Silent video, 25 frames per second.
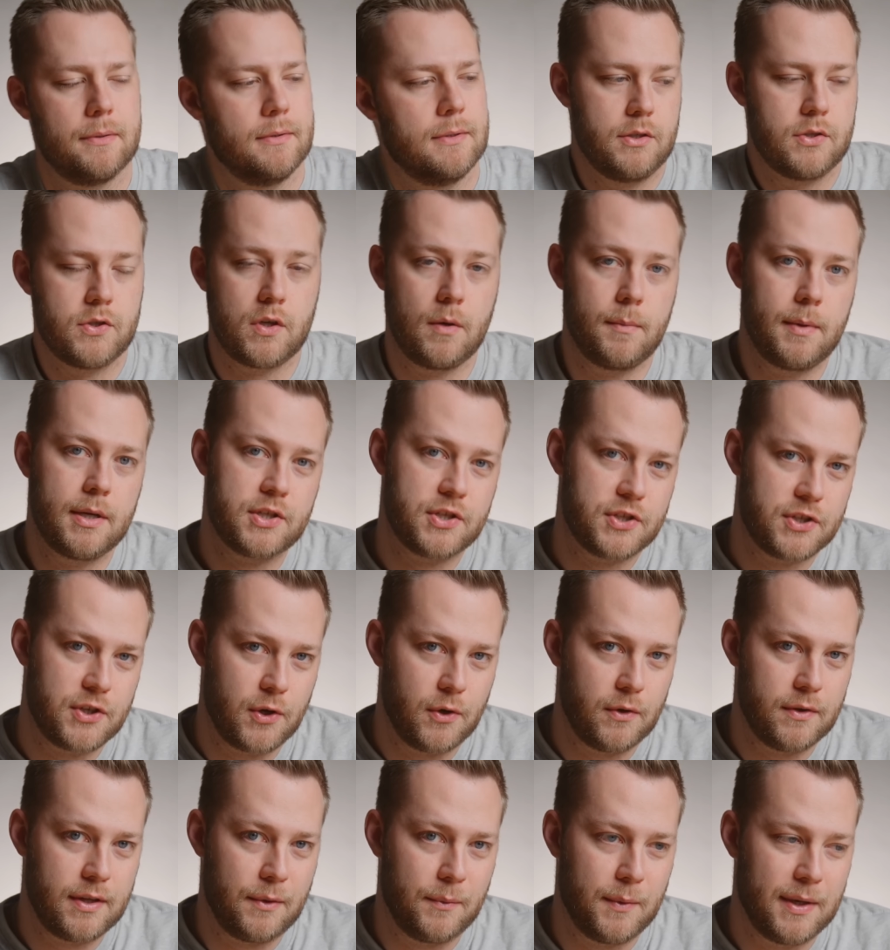So much
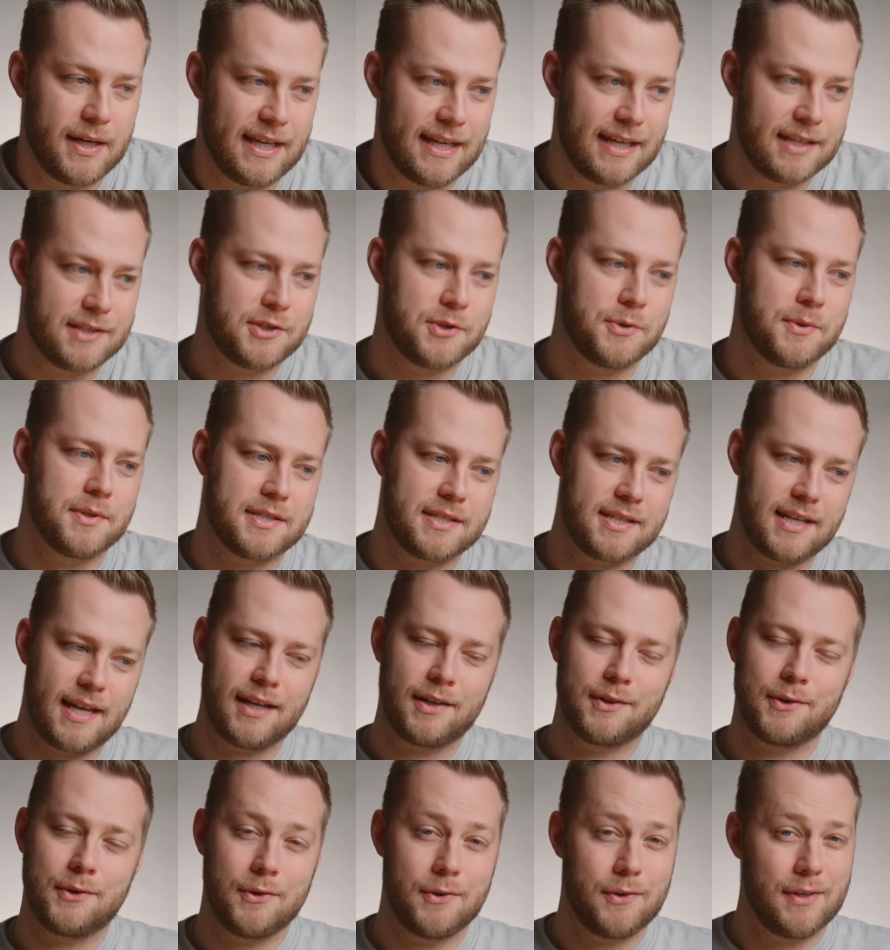so that when it gets to a
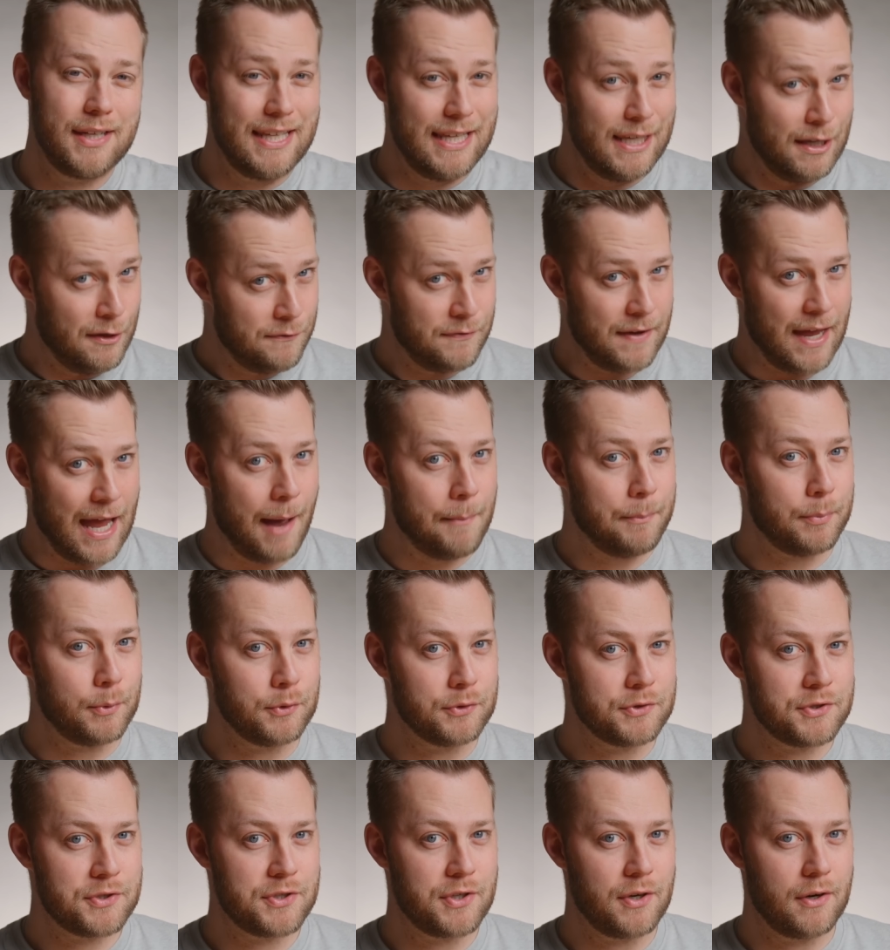cycle, if Apple
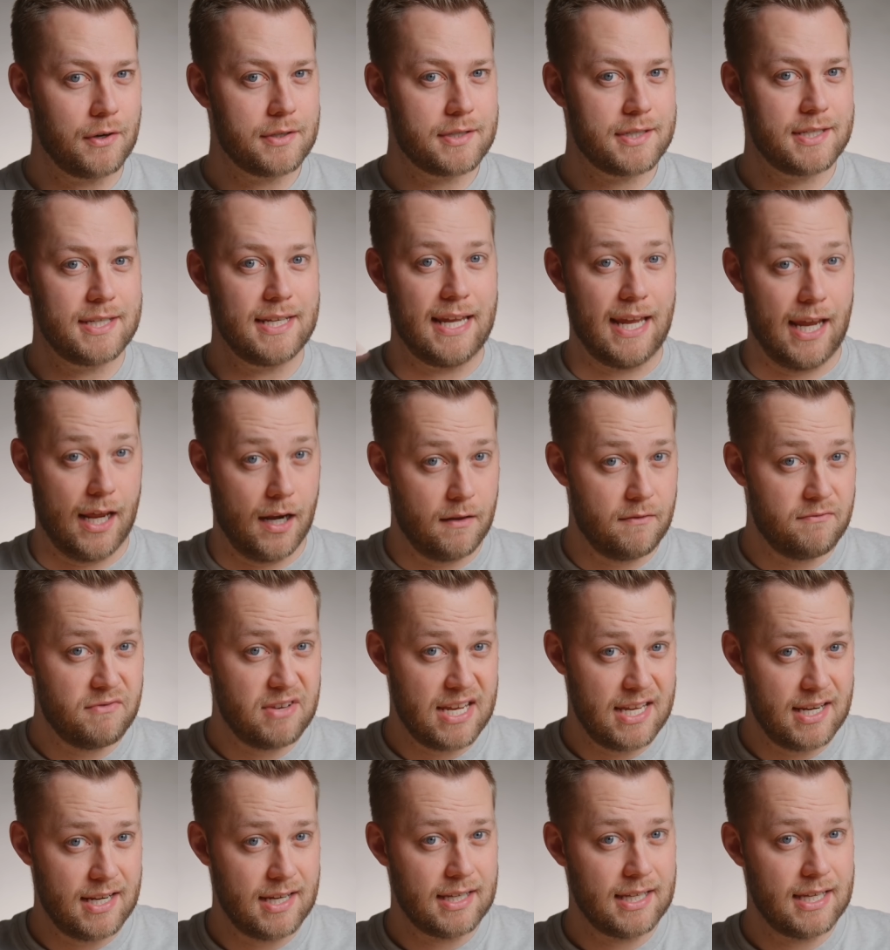starts to
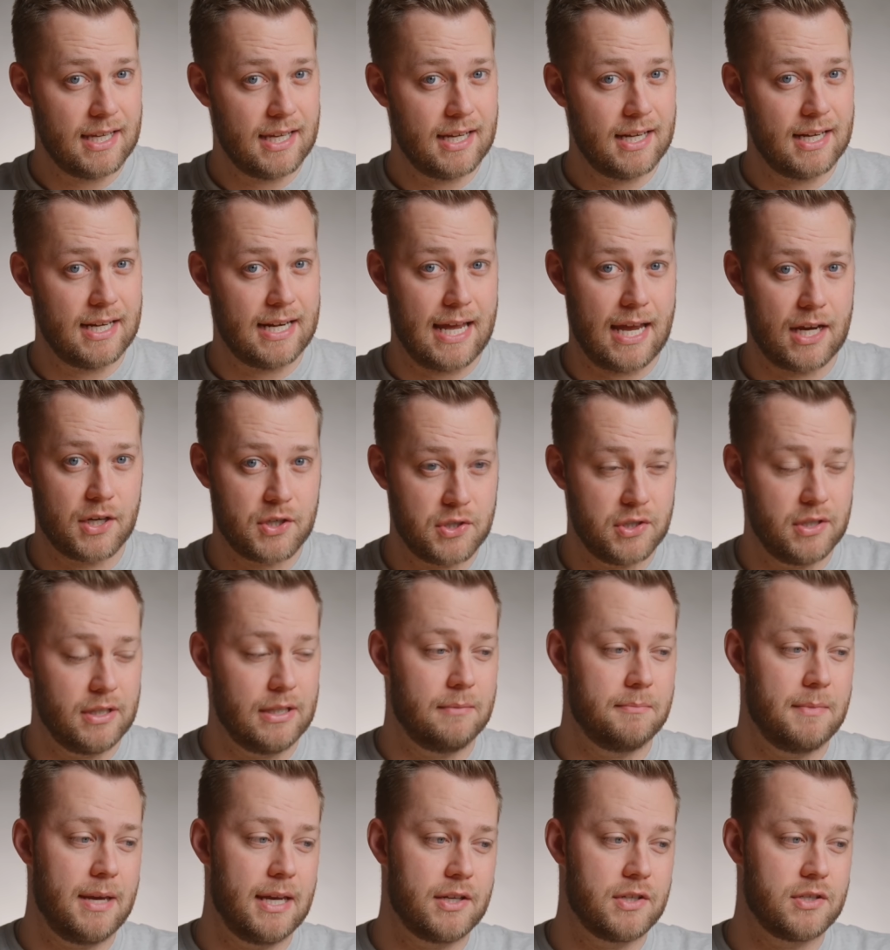innovate again and actually
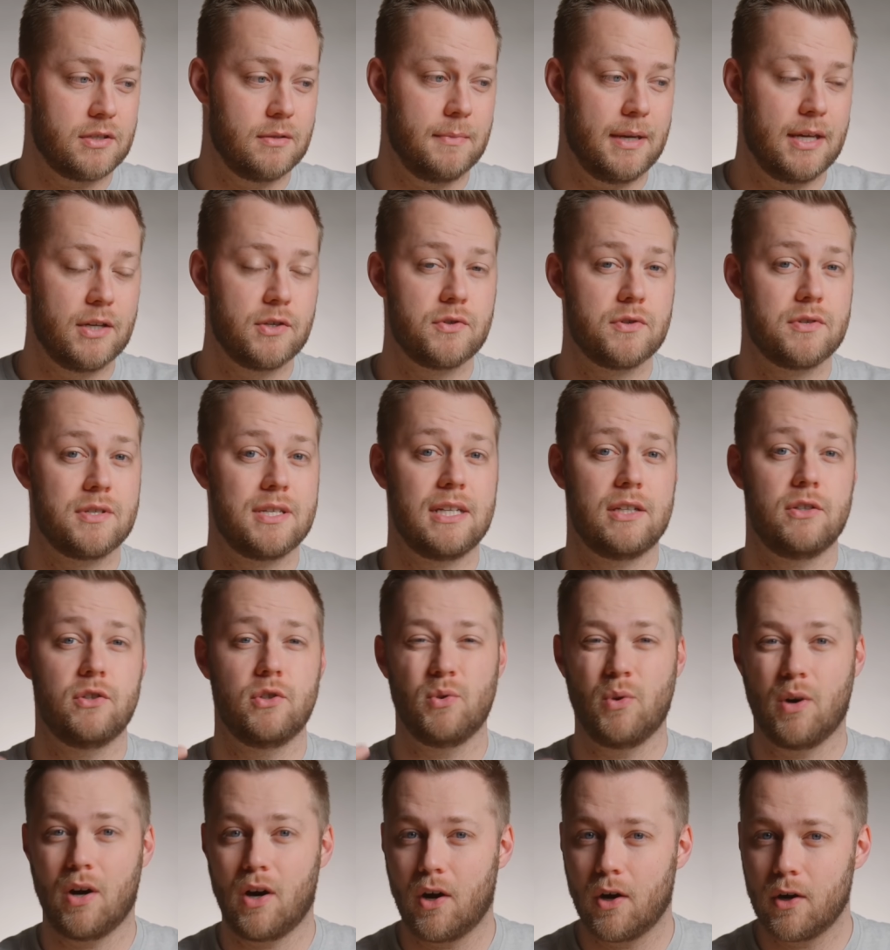make some interesting
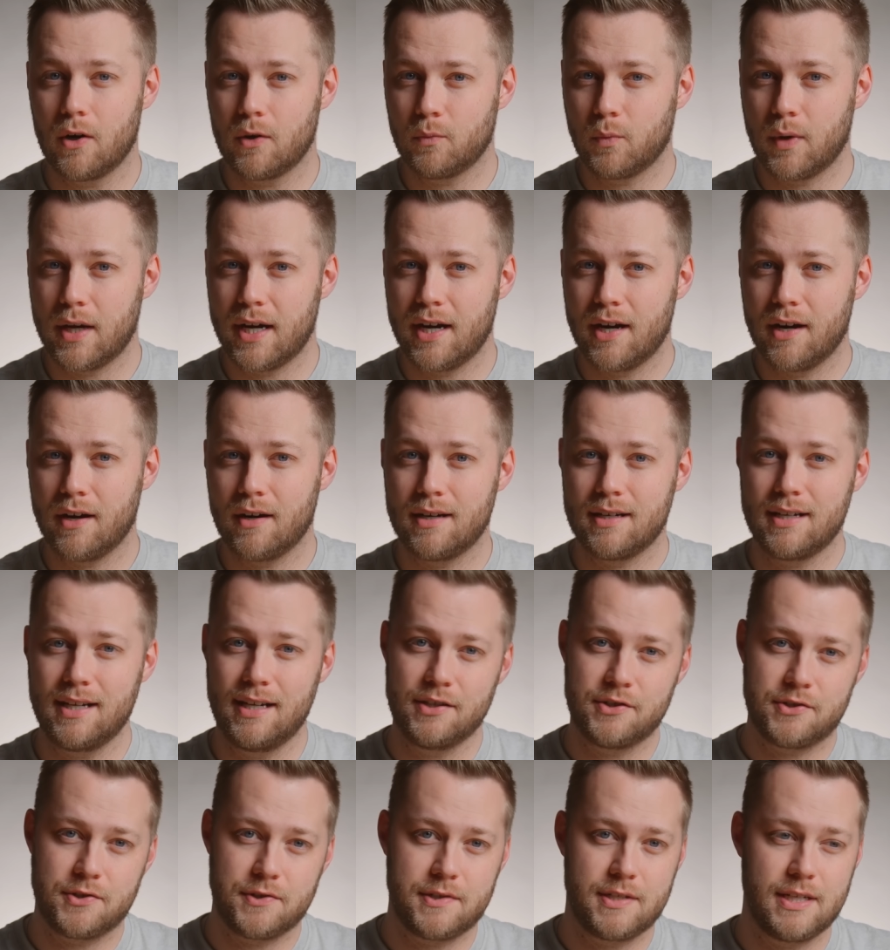new hardware,
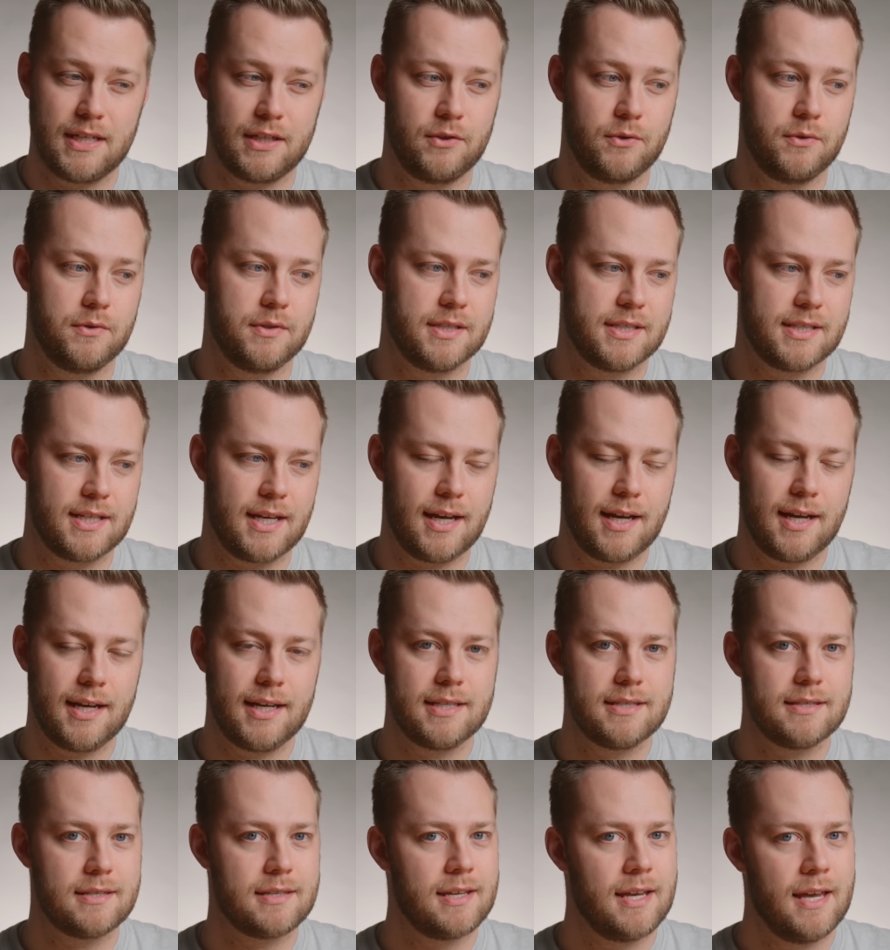interesting new
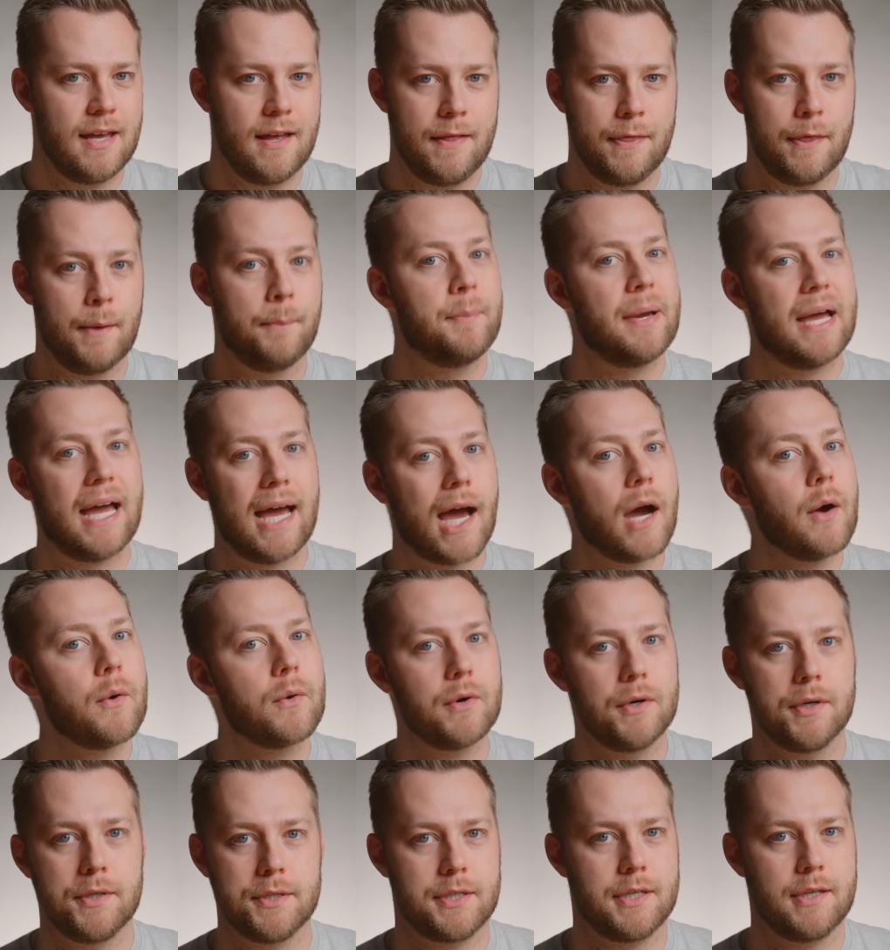designs, the
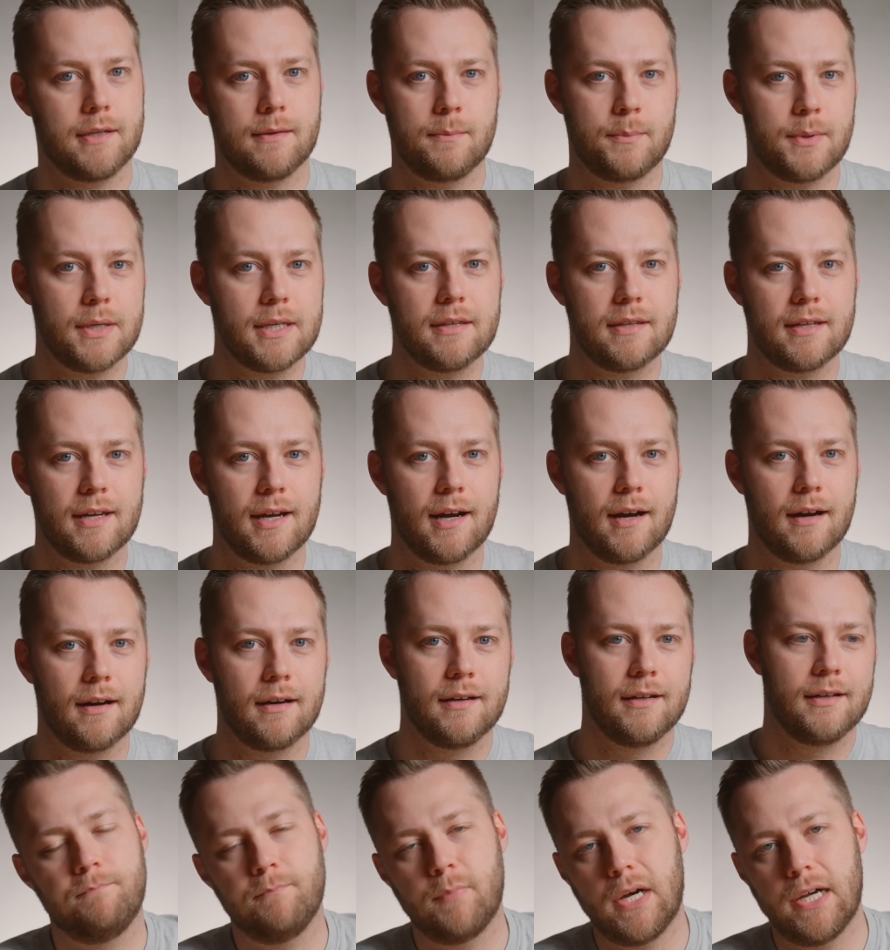power is gonna be there.
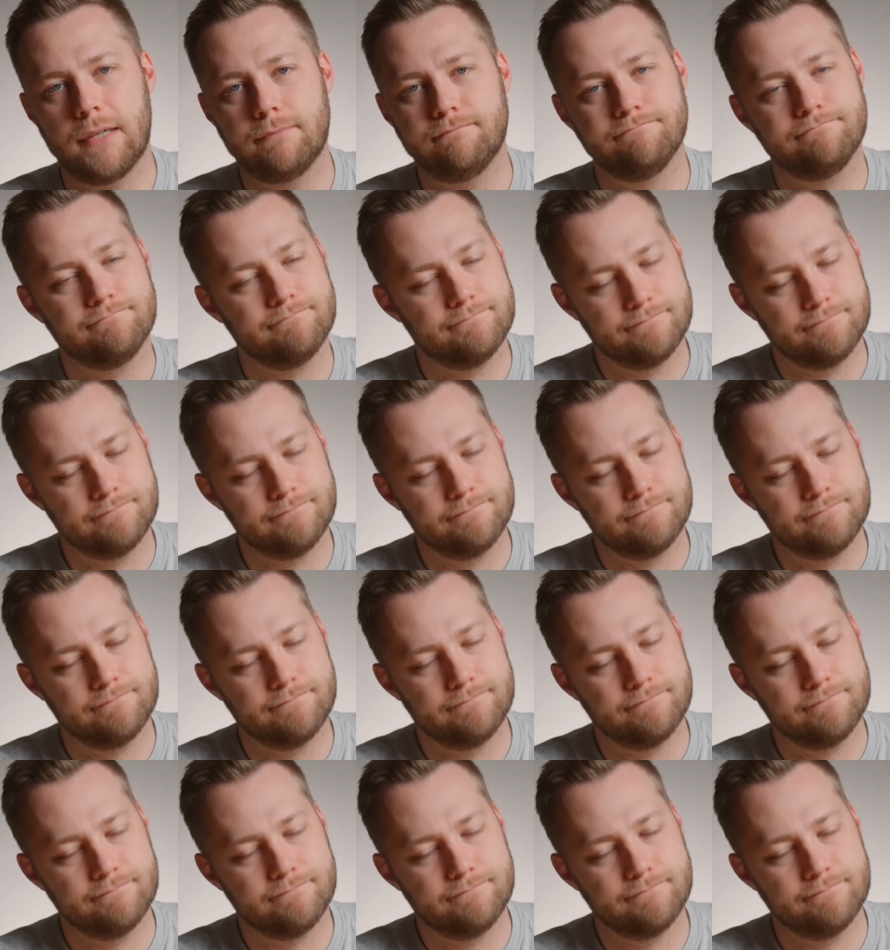But